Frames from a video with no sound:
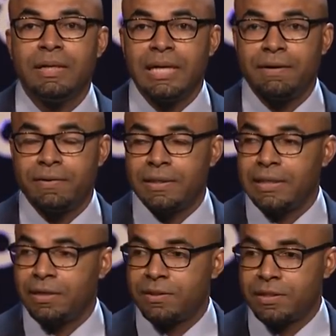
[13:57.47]
everything
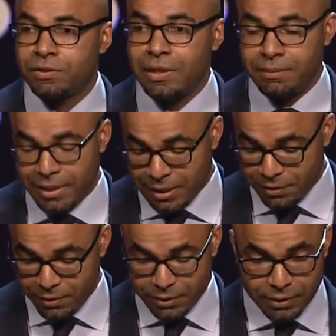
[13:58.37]
here is described
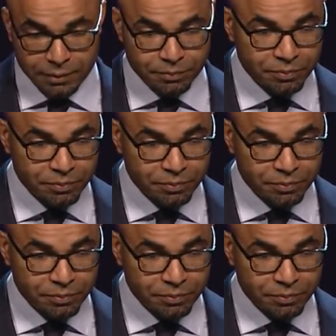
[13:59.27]
accurately.